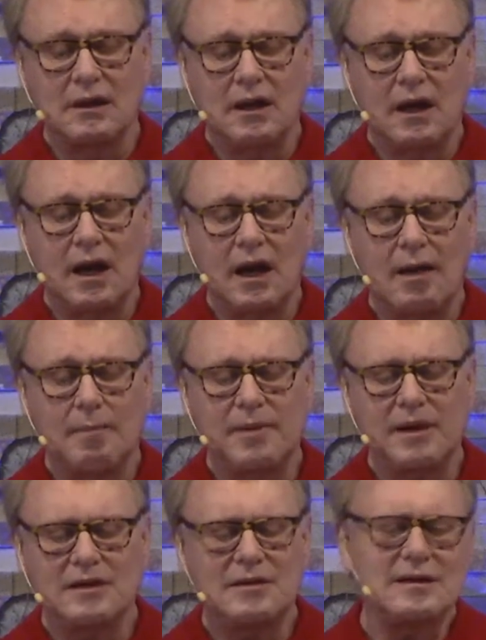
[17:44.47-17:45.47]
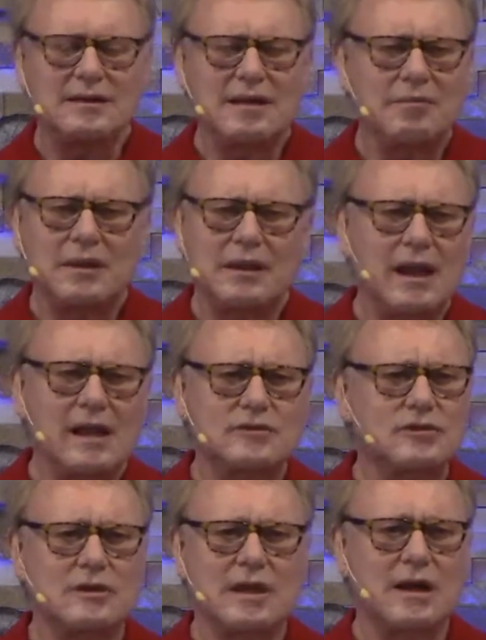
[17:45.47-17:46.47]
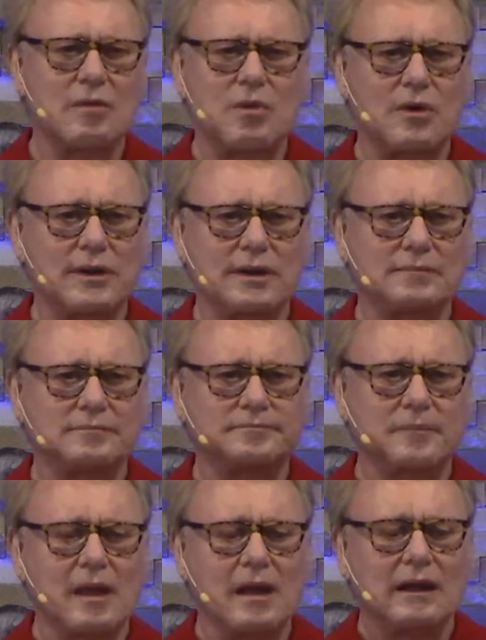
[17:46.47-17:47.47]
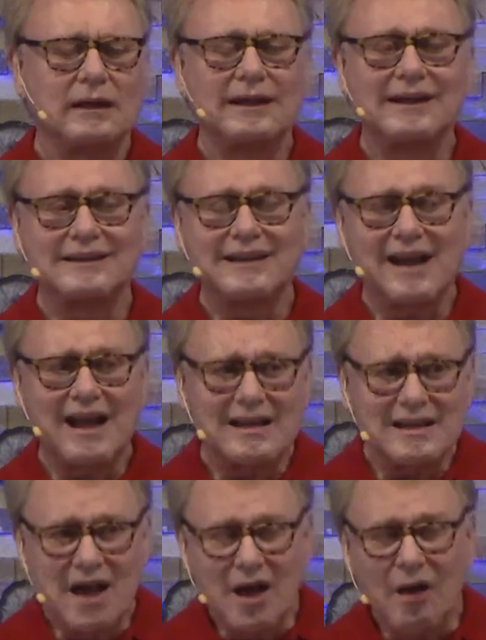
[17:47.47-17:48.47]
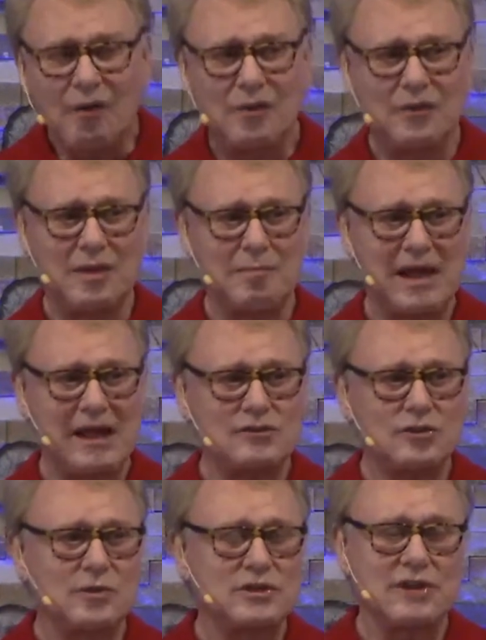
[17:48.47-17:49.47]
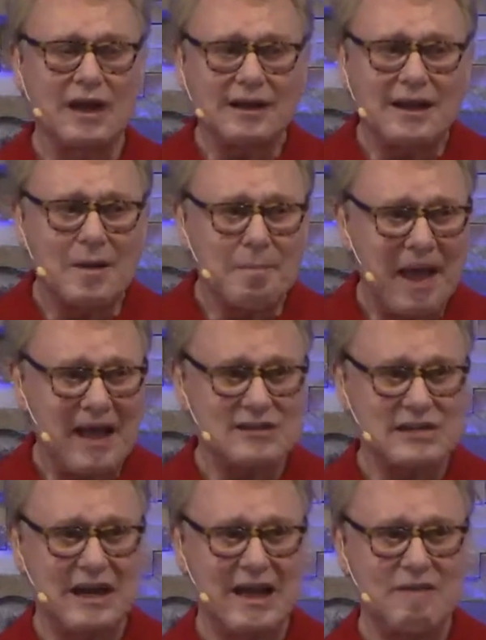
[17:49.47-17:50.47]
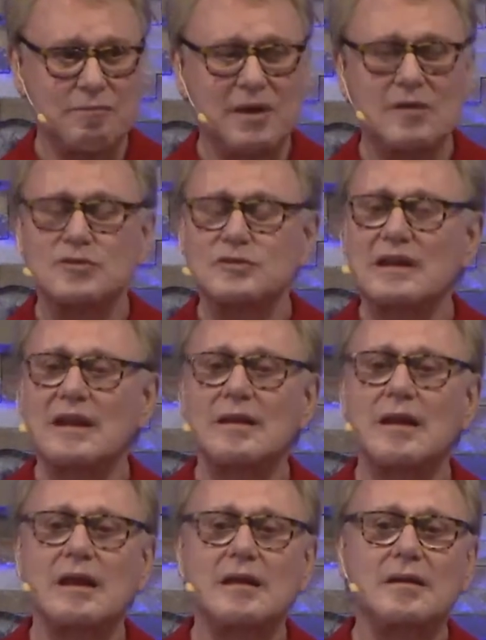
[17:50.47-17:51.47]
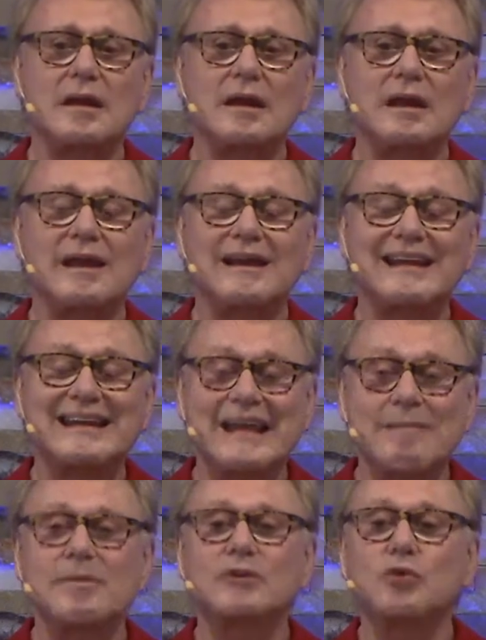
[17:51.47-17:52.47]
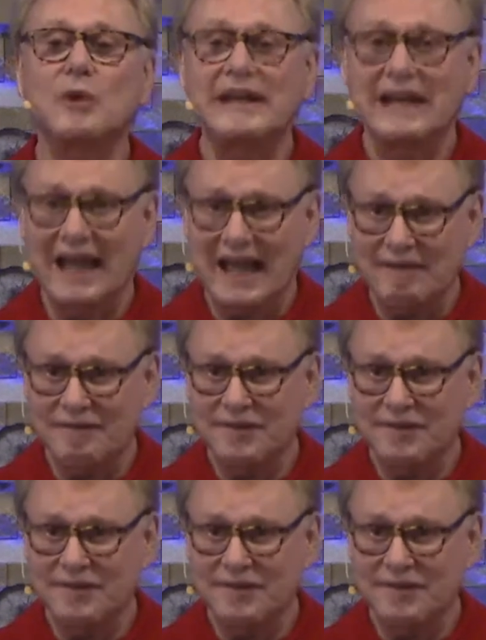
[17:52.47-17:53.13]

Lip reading: but it didn't give me the answer that I wanted. Little did I know that my answer was not in a past life, but it was in an in-between life.